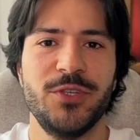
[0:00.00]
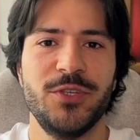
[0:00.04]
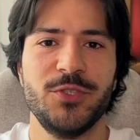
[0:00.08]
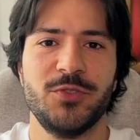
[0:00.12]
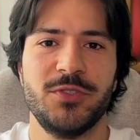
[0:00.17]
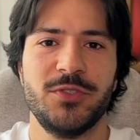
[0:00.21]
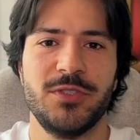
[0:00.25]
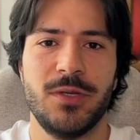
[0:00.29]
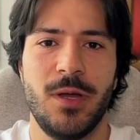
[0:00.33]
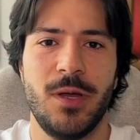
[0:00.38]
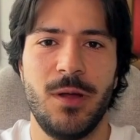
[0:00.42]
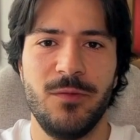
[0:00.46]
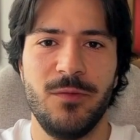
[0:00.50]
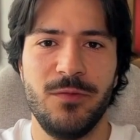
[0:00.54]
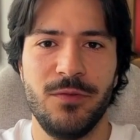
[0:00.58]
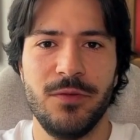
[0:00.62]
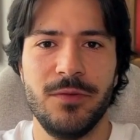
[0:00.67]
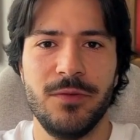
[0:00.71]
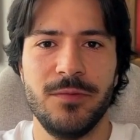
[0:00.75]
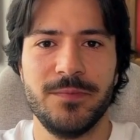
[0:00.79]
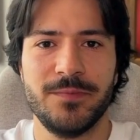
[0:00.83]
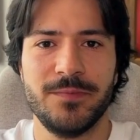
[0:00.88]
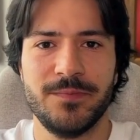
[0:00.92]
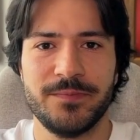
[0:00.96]
I hope this was
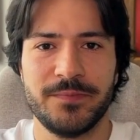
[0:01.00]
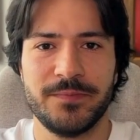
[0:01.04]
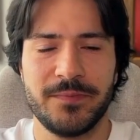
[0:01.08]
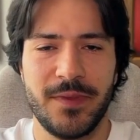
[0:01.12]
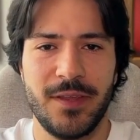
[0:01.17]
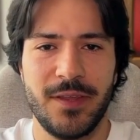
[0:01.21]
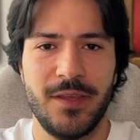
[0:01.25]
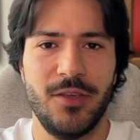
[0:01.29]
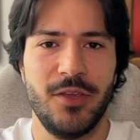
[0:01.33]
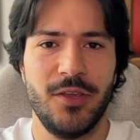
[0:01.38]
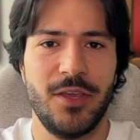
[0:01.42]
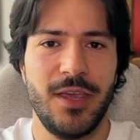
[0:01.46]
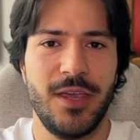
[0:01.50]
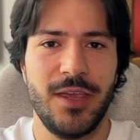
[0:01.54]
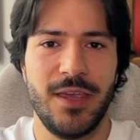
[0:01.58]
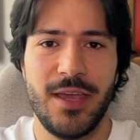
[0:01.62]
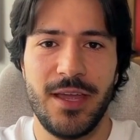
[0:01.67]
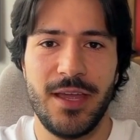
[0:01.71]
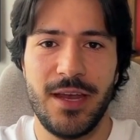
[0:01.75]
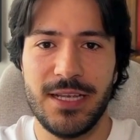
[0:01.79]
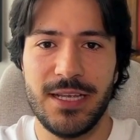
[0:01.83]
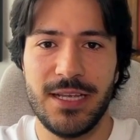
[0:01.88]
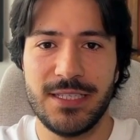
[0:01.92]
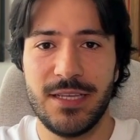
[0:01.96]
helpful. You can
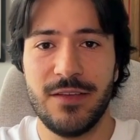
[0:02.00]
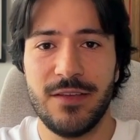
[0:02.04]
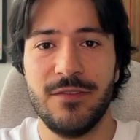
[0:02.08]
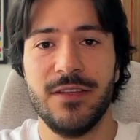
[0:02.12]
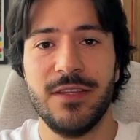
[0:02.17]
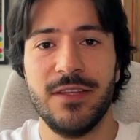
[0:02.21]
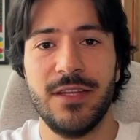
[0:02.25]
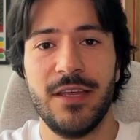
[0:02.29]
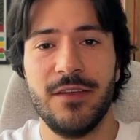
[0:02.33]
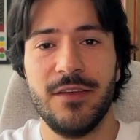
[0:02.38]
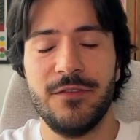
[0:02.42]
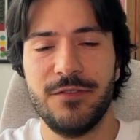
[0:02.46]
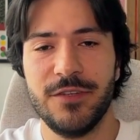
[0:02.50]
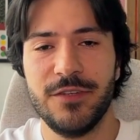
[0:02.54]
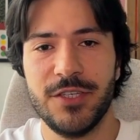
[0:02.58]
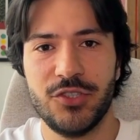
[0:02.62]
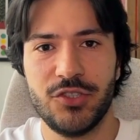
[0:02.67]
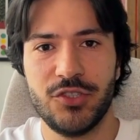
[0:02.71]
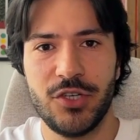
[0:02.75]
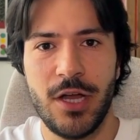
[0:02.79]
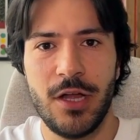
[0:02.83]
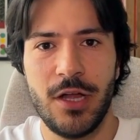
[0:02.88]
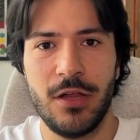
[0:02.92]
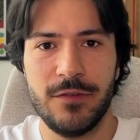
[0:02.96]
get a seven-day free
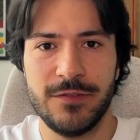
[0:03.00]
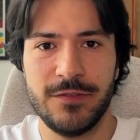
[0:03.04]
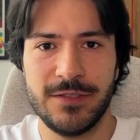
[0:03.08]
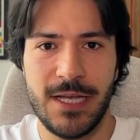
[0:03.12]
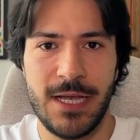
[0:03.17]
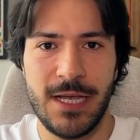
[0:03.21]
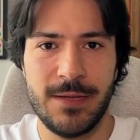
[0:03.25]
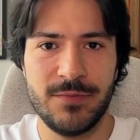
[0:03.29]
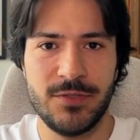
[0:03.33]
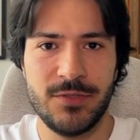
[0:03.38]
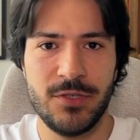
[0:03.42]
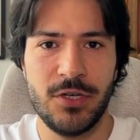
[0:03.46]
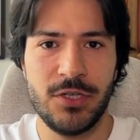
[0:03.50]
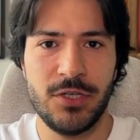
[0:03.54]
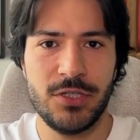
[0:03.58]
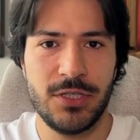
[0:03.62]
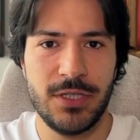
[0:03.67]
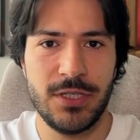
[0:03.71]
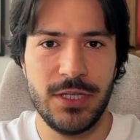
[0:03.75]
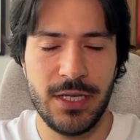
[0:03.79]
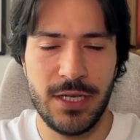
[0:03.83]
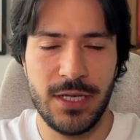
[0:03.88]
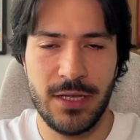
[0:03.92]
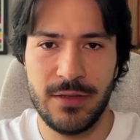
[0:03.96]
trial of SAM Search,
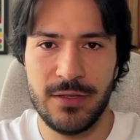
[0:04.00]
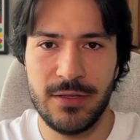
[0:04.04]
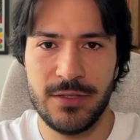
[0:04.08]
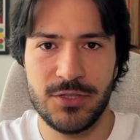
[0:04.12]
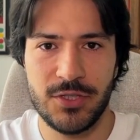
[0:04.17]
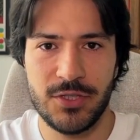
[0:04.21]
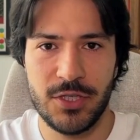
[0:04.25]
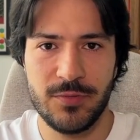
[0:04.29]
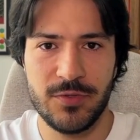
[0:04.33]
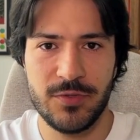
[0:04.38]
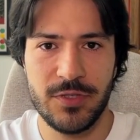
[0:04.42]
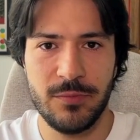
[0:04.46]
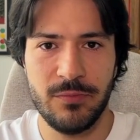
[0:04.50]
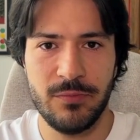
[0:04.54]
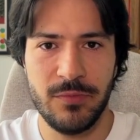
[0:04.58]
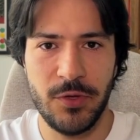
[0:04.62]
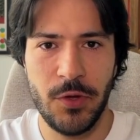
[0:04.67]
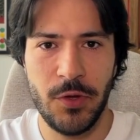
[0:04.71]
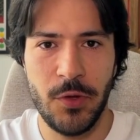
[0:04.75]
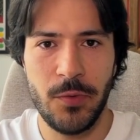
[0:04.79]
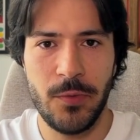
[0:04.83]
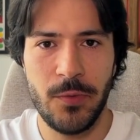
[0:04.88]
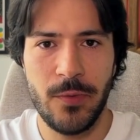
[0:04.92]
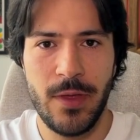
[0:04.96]
link in the description
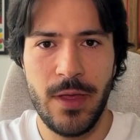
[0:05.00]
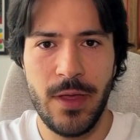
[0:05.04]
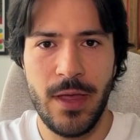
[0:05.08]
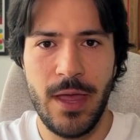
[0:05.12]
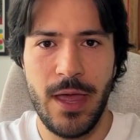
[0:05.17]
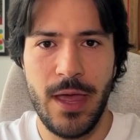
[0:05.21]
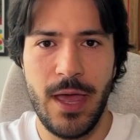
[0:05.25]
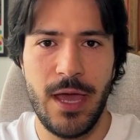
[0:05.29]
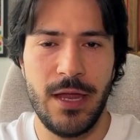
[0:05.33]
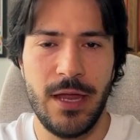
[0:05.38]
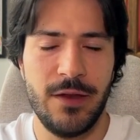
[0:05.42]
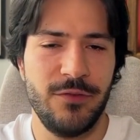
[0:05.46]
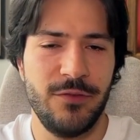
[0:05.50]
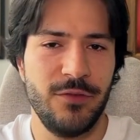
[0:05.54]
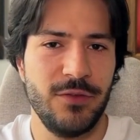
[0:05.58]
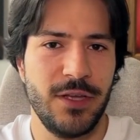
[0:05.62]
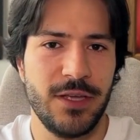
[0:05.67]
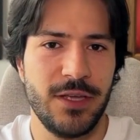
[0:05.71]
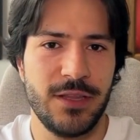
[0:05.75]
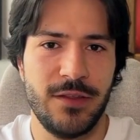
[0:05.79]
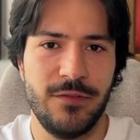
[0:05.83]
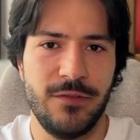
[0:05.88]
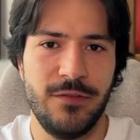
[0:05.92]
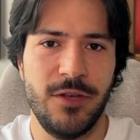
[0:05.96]
below. And if you
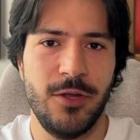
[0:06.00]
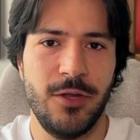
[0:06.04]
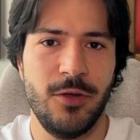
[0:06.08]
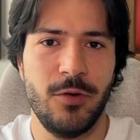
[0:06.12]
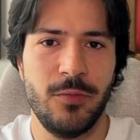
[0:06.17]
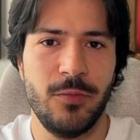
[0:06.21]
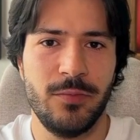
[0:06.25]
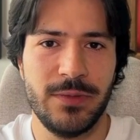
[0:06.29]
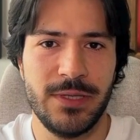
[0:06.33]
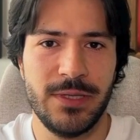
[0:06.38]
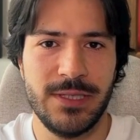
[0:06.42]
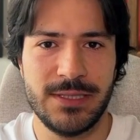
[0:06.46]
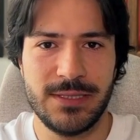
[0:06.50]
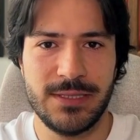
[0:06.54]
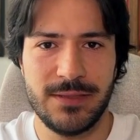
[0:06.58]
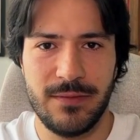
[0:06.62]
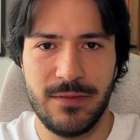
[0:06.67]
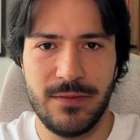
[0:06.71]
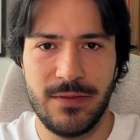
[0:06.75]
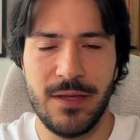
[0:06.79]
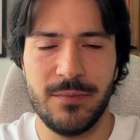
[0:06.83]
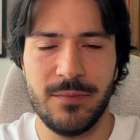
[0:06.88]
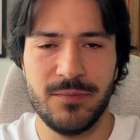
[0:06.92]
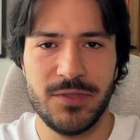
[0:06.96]
like the video, please
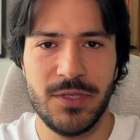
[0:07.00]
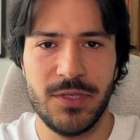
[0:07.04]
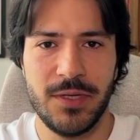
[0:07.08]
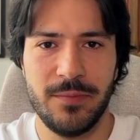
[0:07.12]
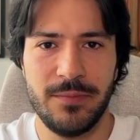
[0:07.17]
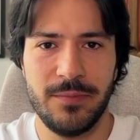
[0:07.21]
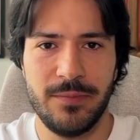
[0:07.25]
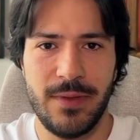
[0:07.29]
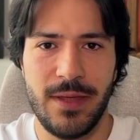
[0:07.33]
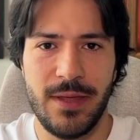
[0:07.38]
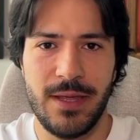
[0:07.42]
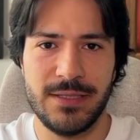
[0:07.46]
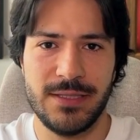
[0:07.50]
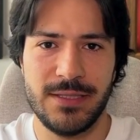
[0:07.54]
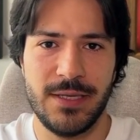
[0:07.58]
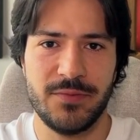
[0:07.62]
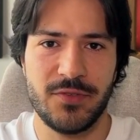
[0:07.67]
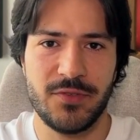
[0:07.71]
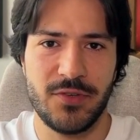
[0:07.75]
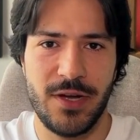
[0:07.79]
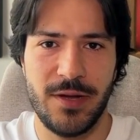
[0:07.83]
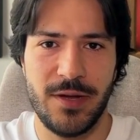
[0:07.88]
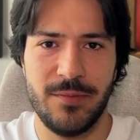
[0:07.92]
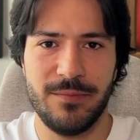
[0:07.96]
thumbs up and
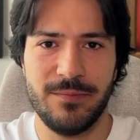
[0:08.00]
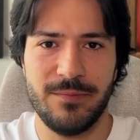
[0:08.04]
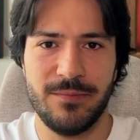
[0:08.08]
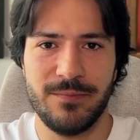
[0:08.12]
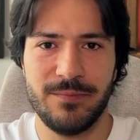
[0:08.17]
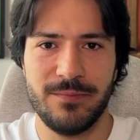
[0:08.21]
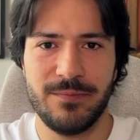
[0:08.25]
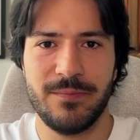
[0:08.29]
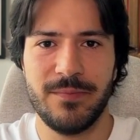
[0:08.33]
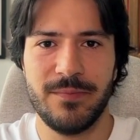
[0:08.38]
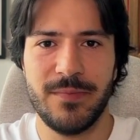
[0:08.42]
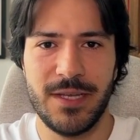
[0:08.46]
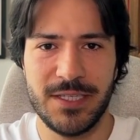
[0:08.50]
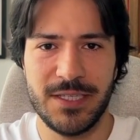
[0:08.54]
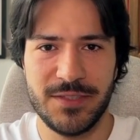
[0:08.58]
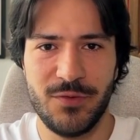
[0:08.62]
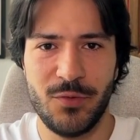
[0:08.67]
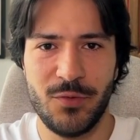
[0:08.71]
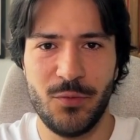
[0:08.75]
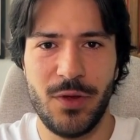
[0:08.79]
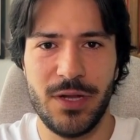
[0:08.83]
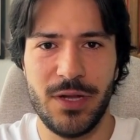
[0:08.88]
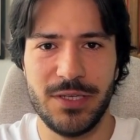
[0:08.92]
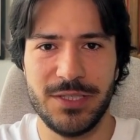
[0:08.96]
subscribe. Thanks
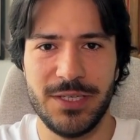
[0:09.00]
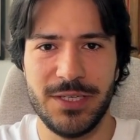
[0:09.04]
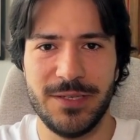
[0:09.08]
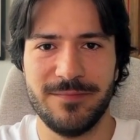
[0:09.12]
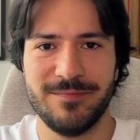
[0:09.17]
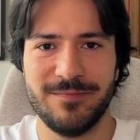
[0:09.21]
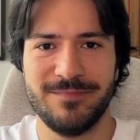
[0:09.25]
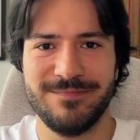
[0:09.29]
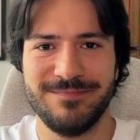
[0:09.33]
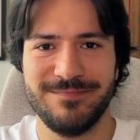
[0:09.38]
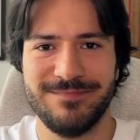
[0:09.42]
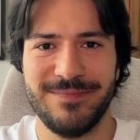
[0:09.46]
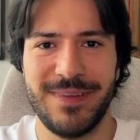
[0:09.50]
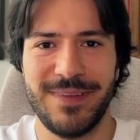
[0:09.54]
for watching.